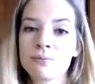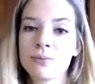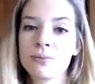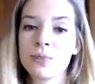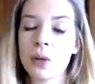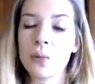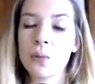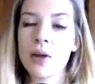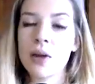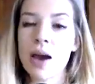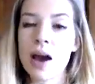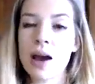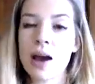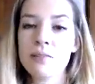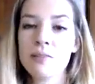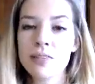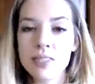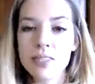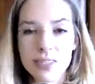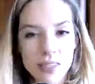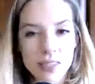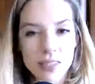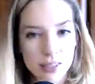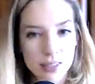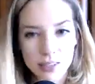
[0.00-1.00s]
We have to
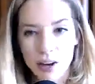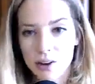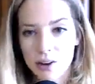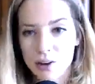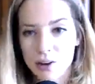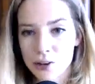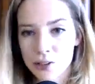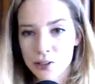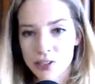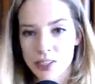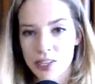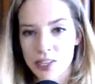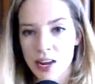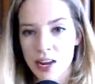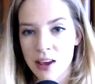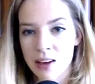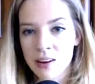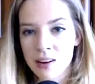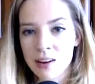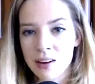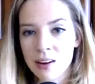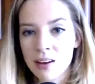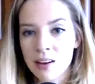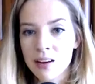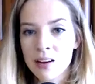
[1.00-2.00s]
seek to
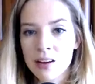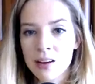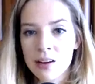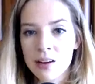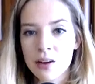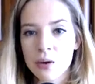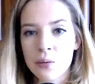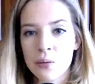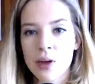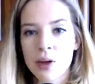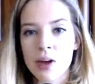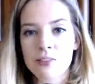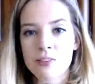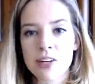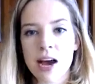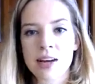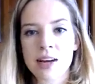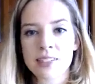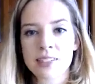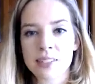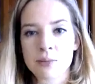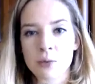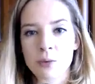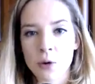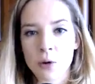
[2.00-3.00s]
understand. We have to
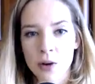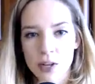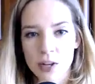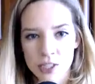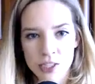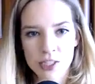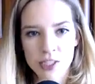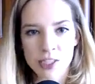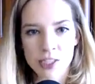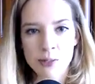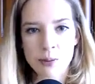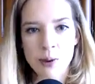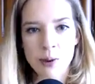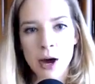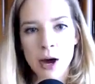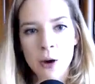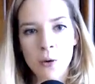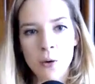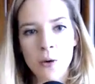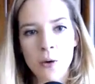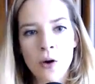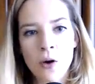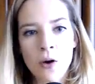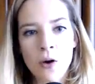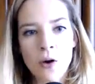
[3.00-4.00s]
ask them questions about
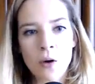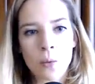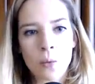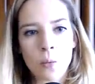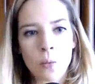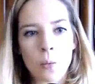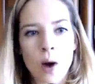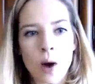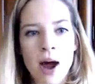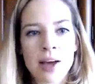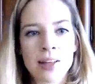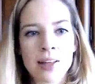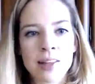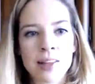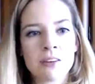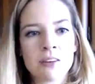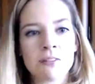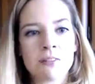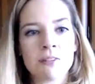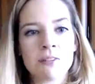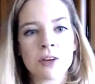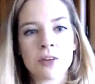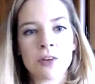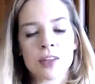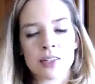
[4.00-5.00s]
why they
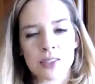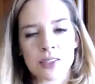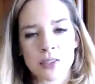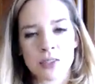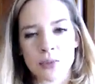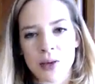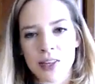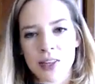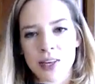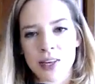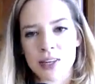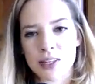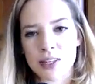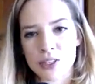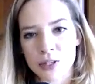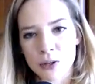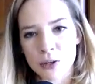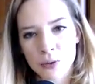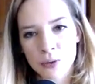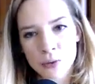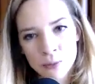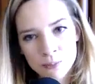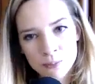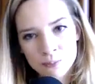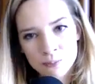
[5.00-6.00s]
view things the way they
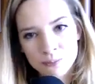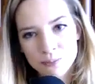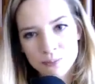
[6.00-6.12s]
do.